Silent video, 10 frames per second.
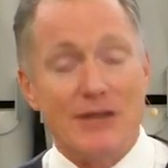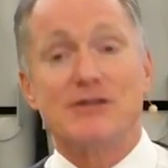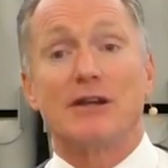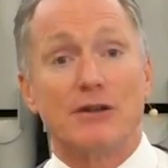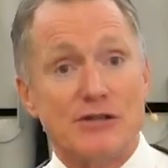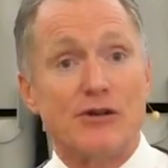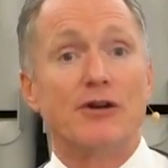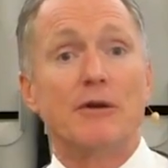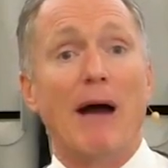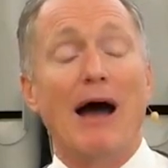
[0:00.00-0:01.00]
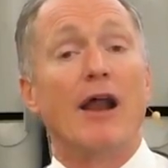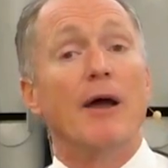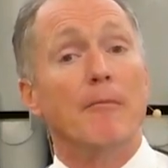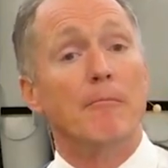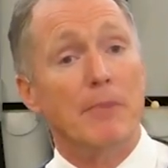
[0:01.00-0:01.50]
He's concerned about
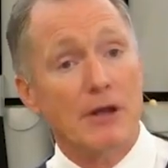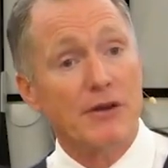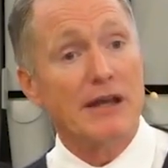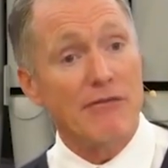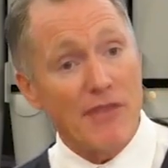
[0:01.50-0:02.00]
building